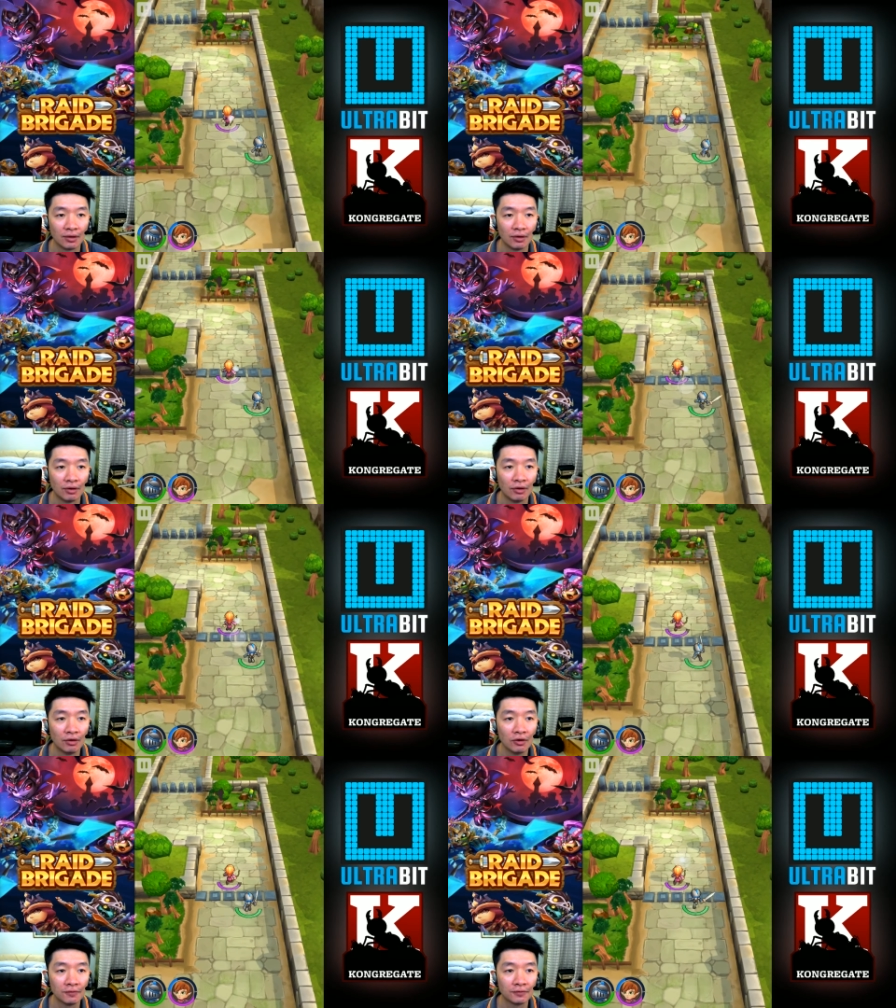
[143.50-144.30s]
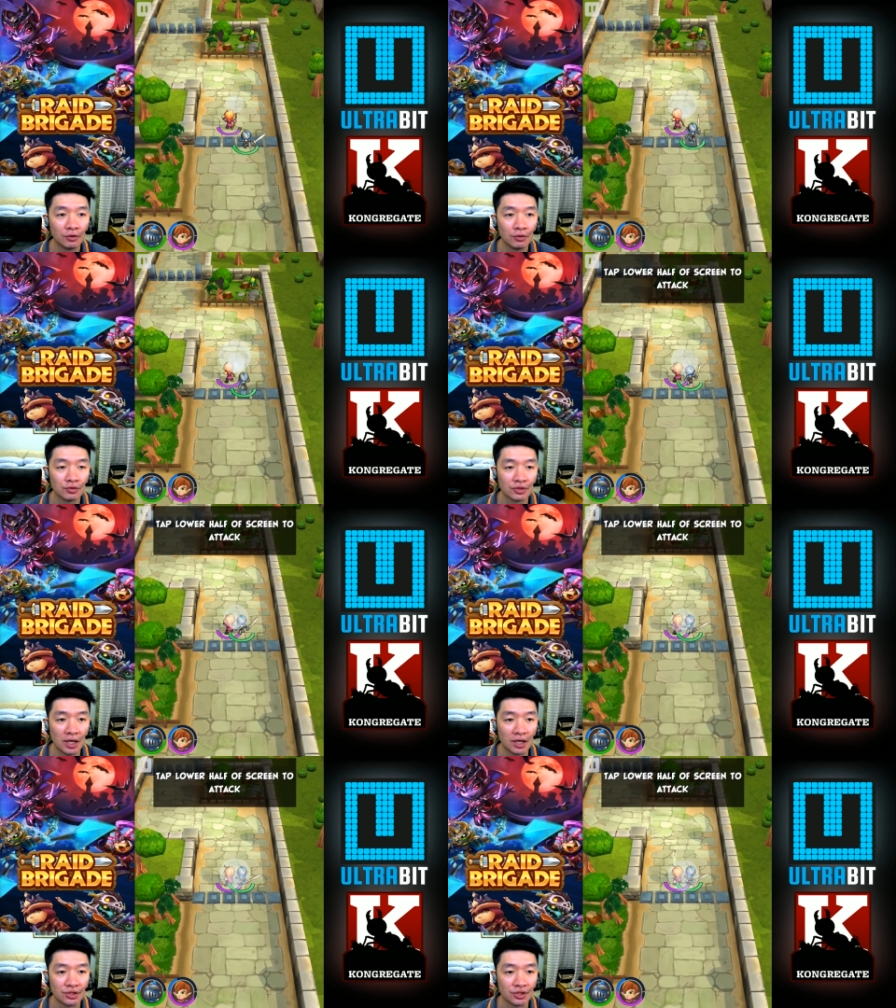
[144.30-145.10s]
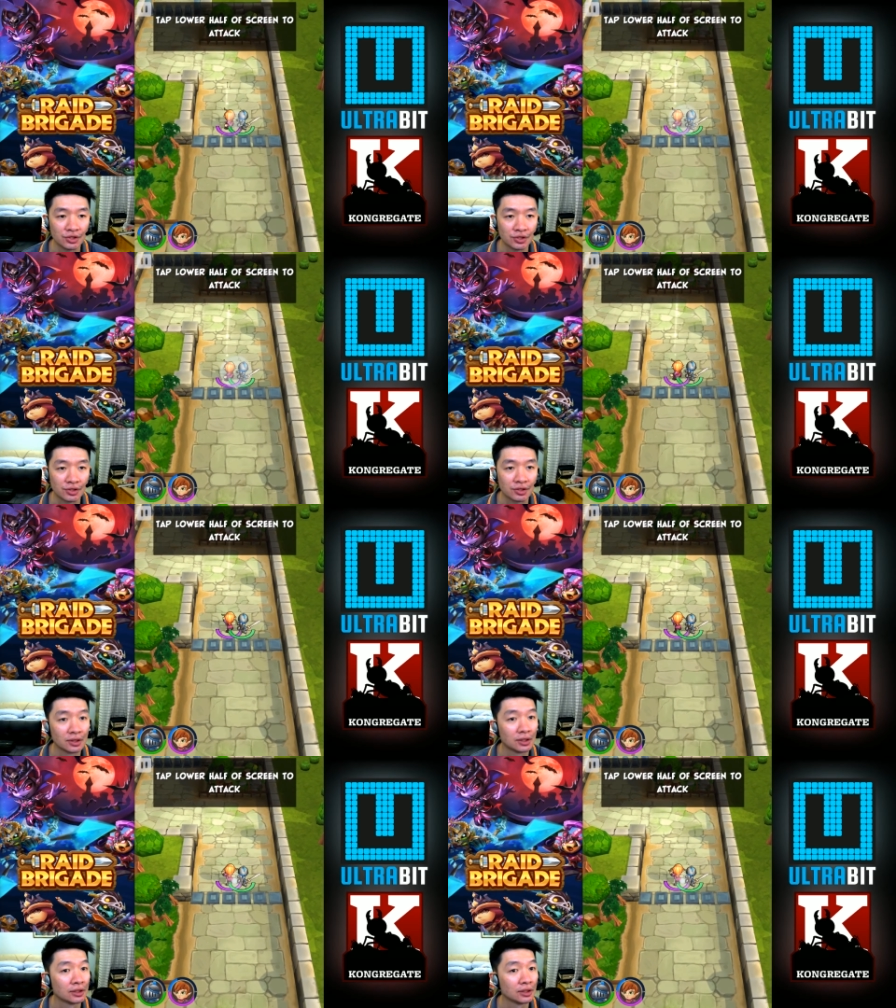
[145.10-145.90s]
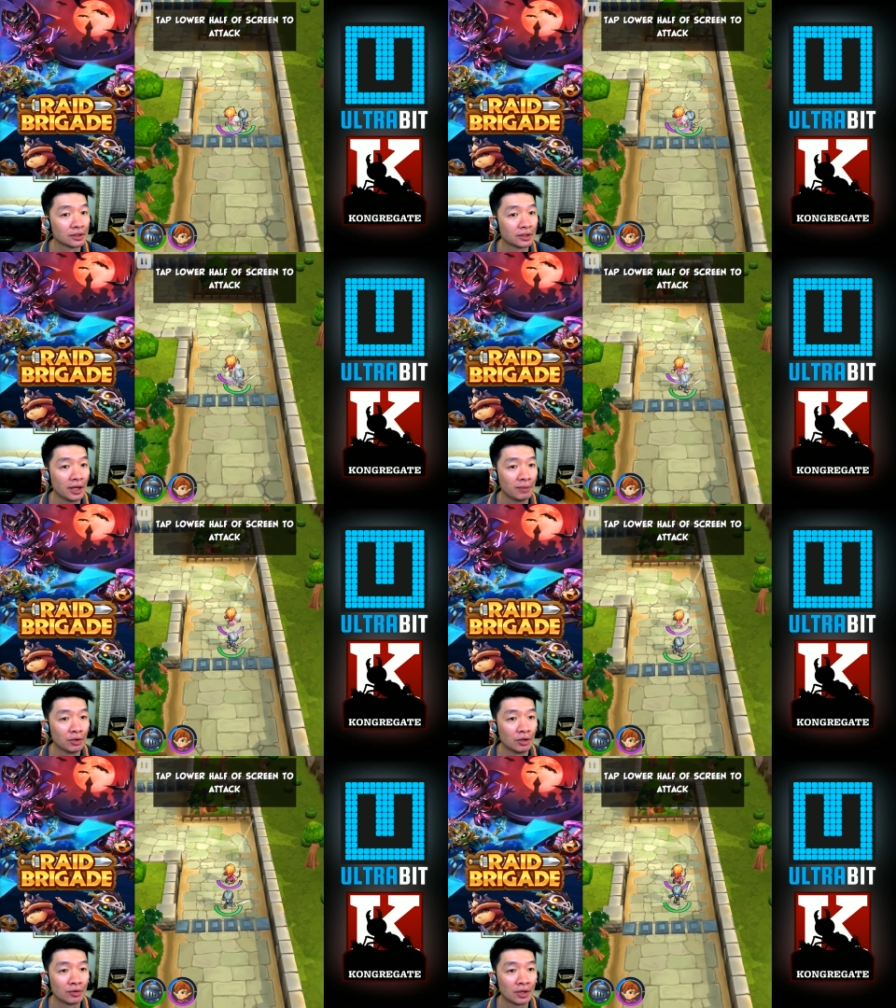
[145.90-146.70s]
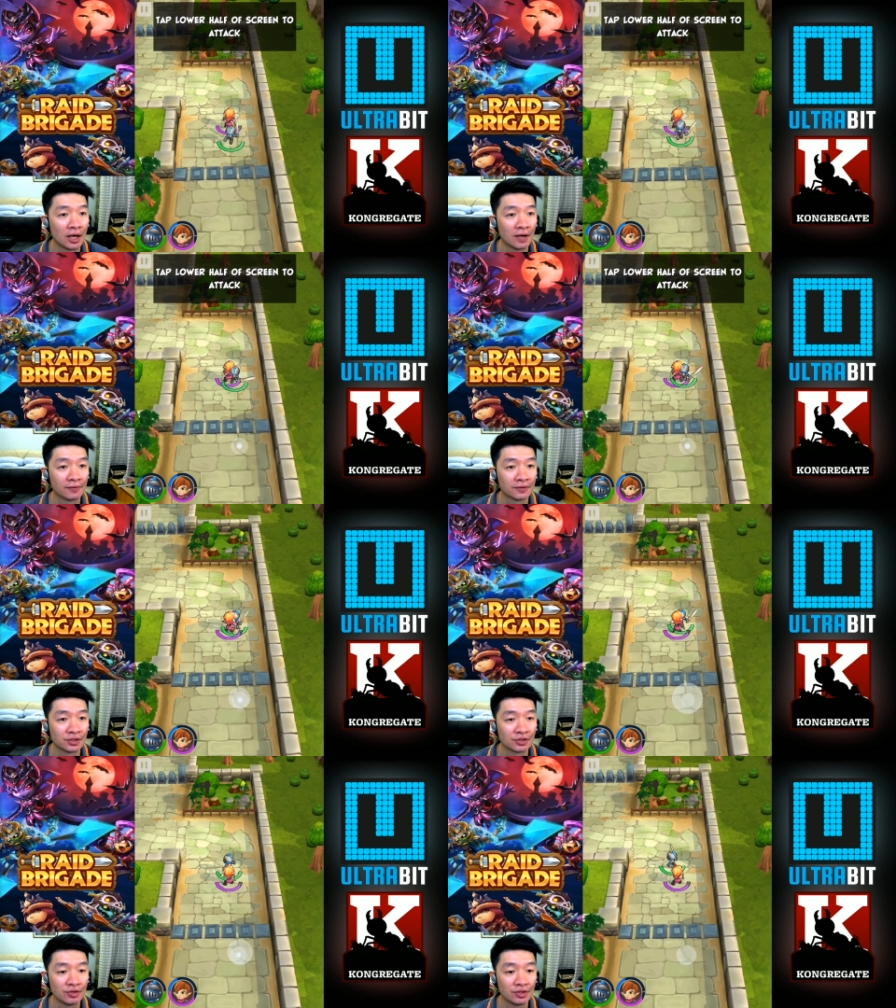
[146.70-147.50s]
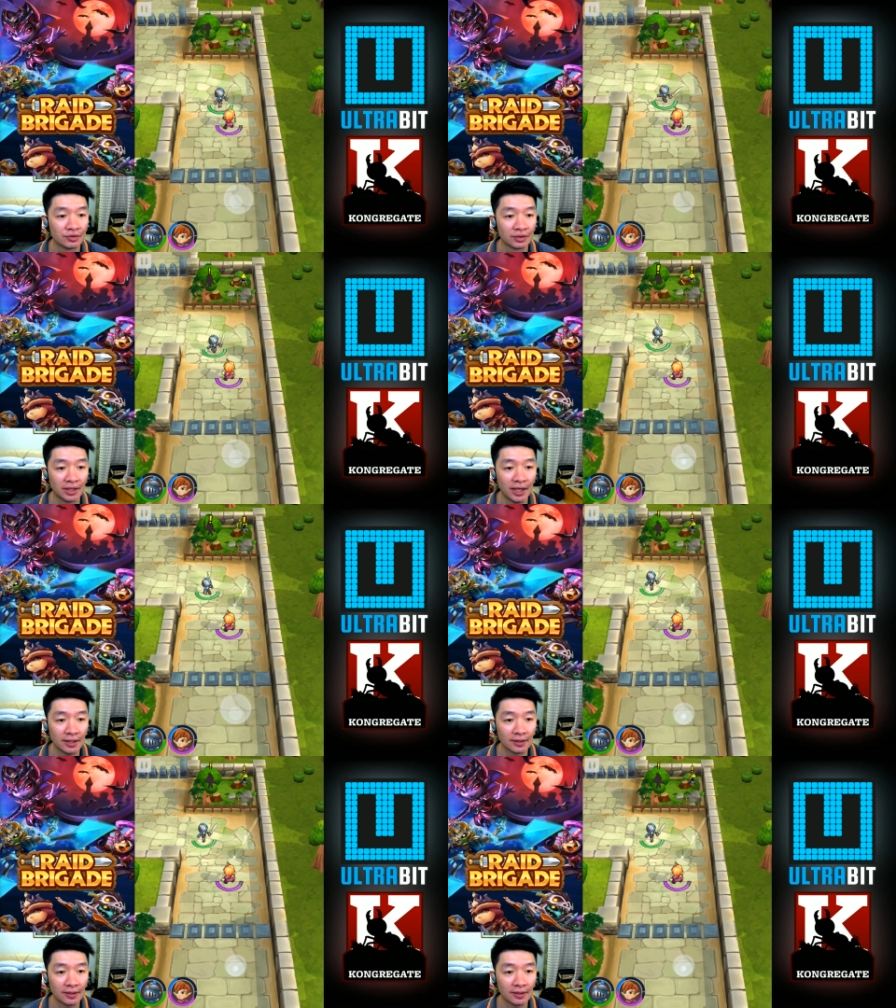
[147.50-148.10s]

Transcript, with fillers: All of those archers. Tap lower half of the screen to attack.